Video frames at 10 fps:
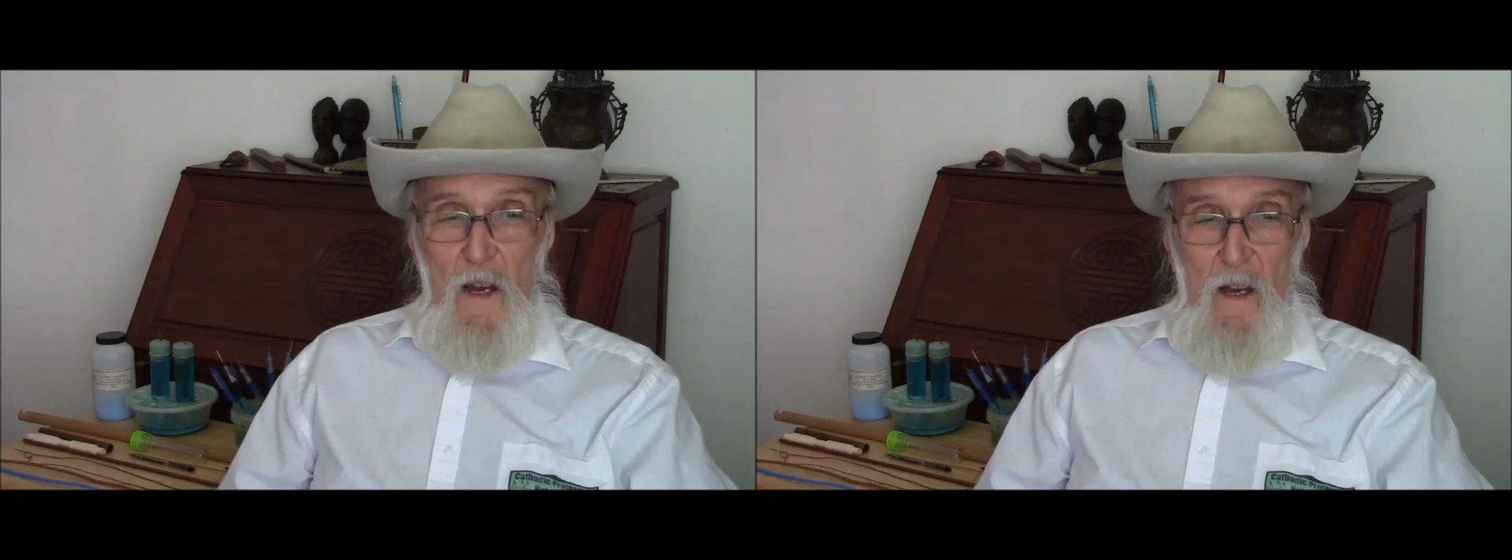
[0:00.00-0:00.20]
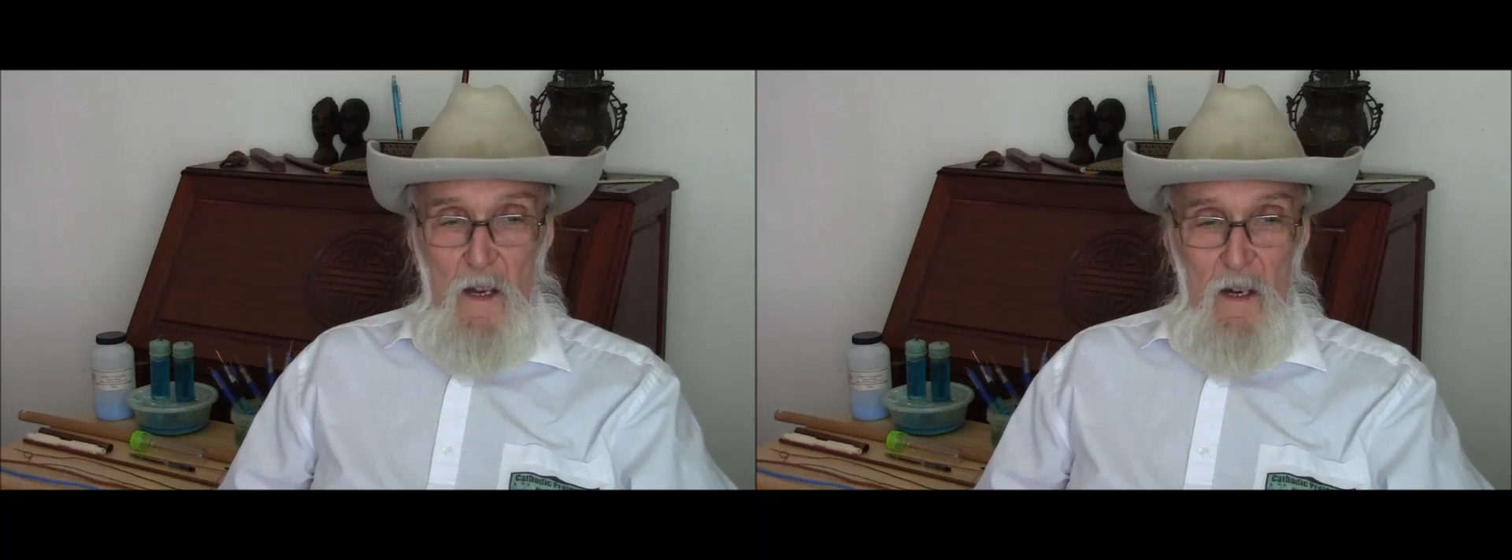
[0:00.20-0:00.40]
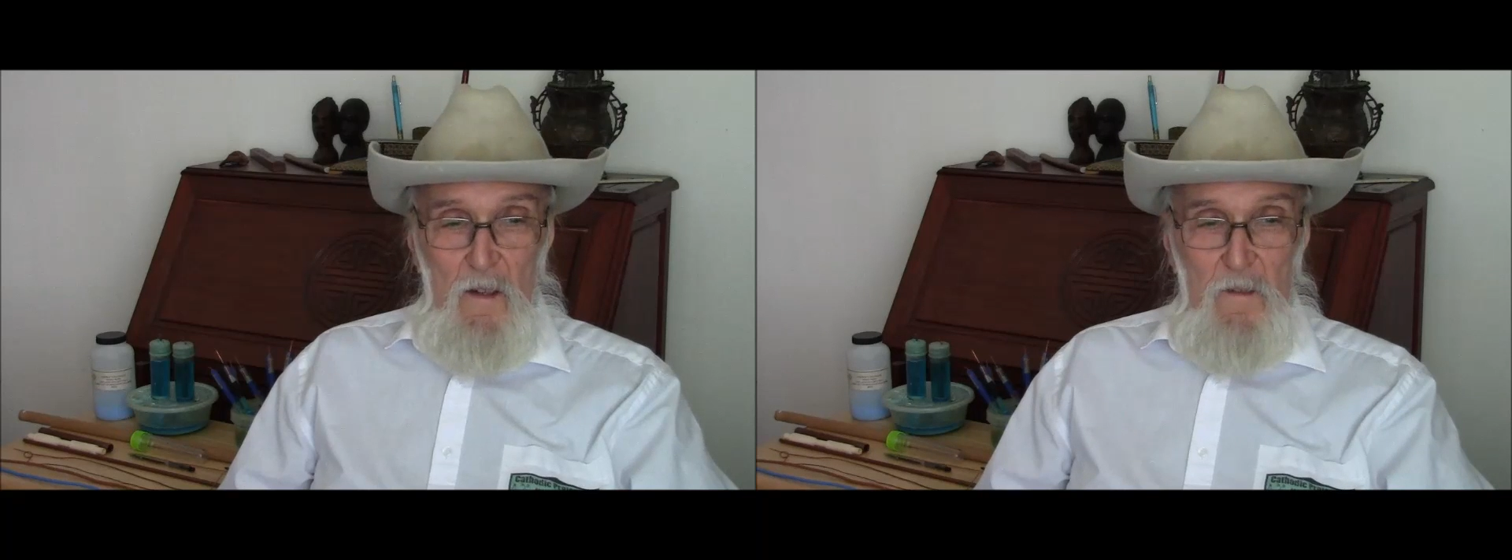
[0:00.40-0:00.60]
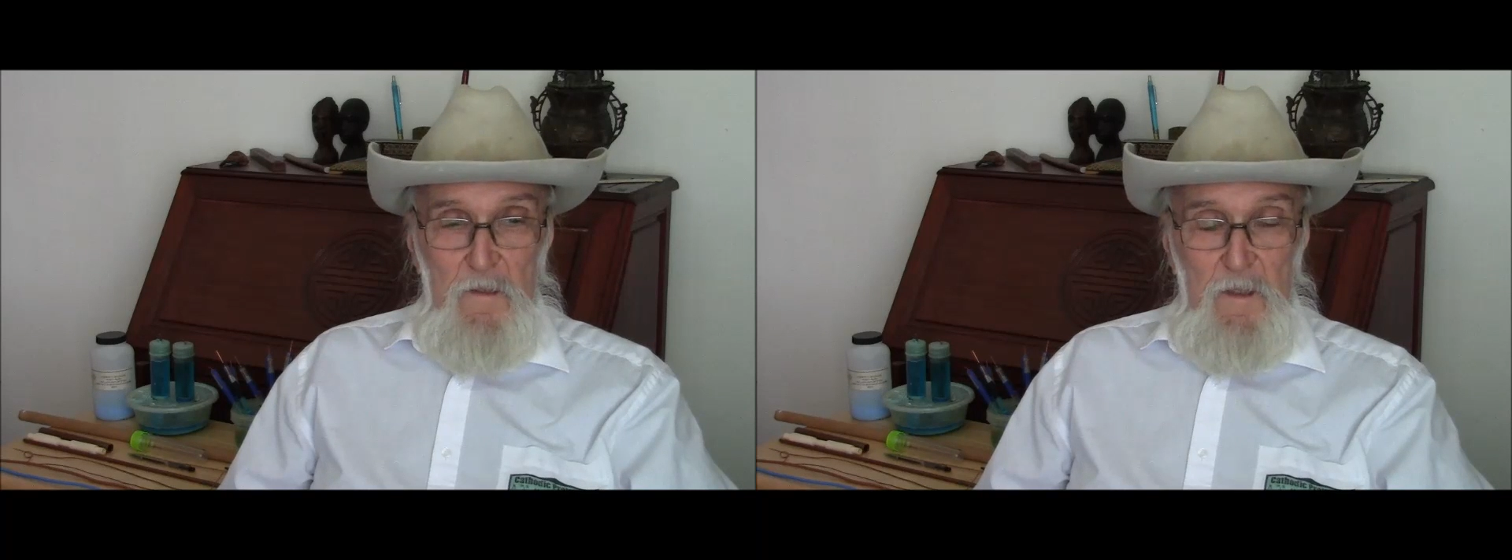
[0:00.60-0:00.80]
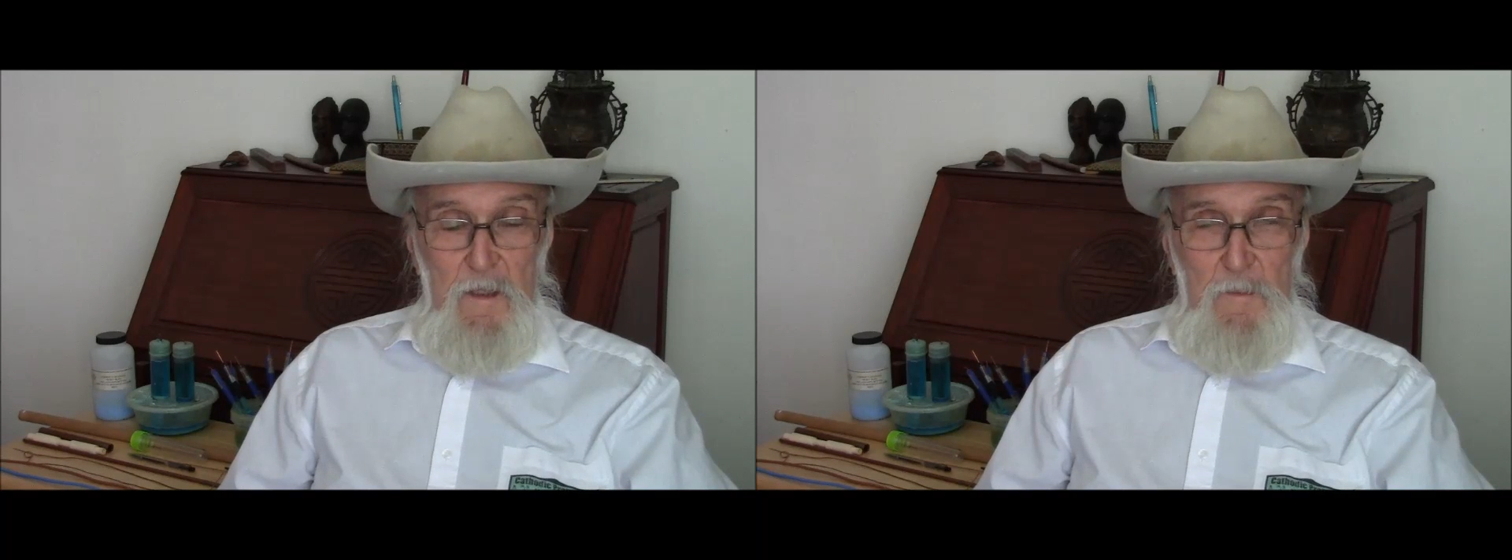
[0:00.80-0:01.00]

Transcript: half.